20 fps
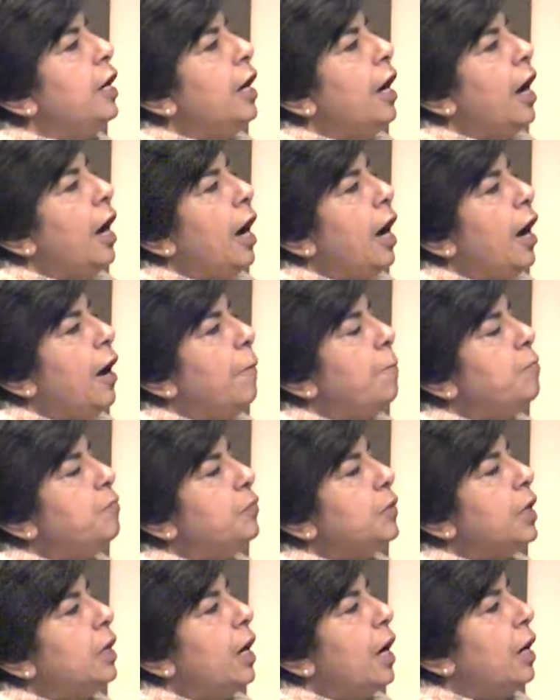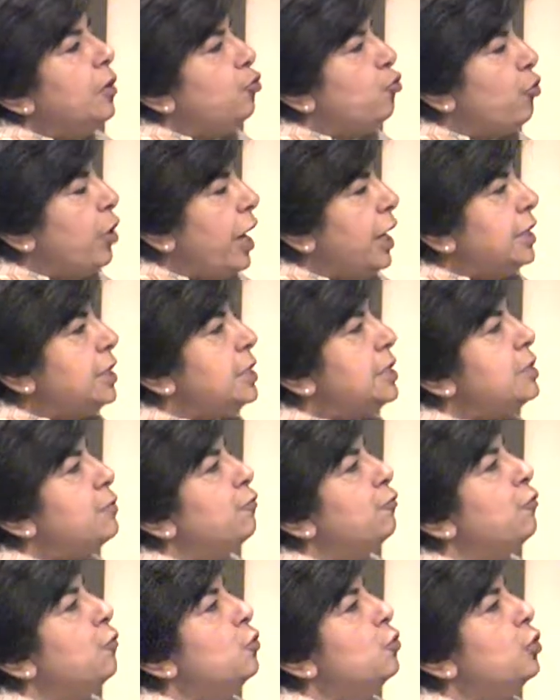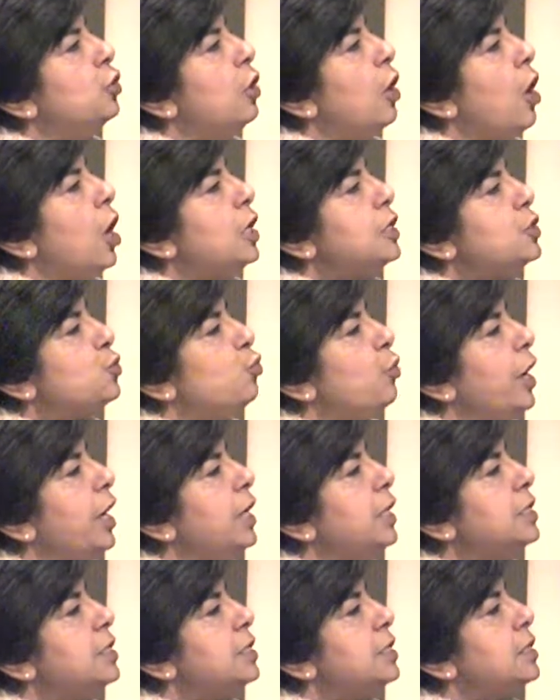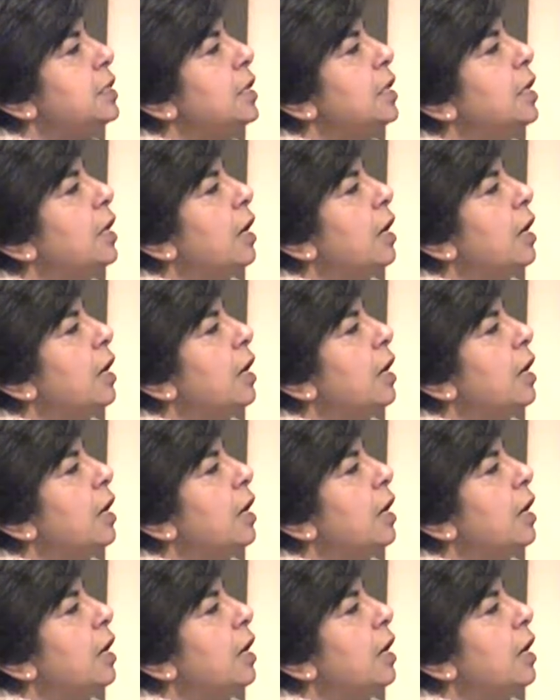address food loss waste